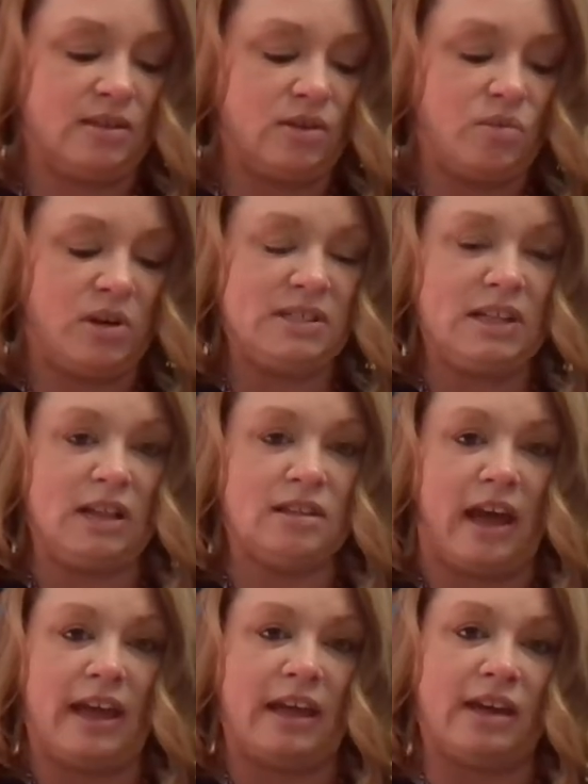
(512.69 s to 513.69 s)
What is the
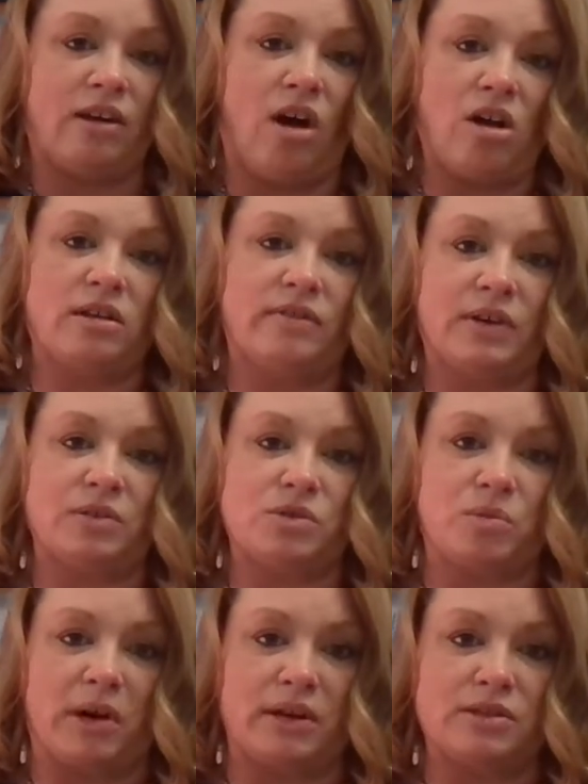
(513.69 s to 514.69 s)
like in all of those
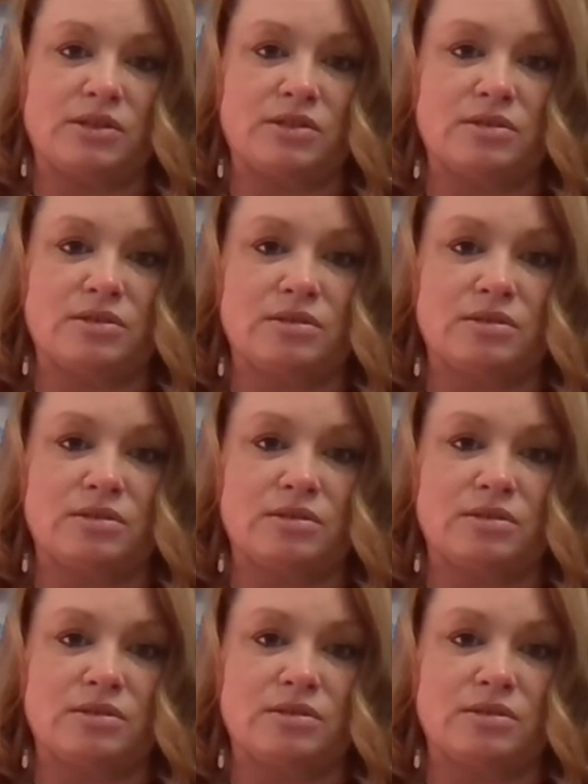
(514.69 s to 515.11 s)
words?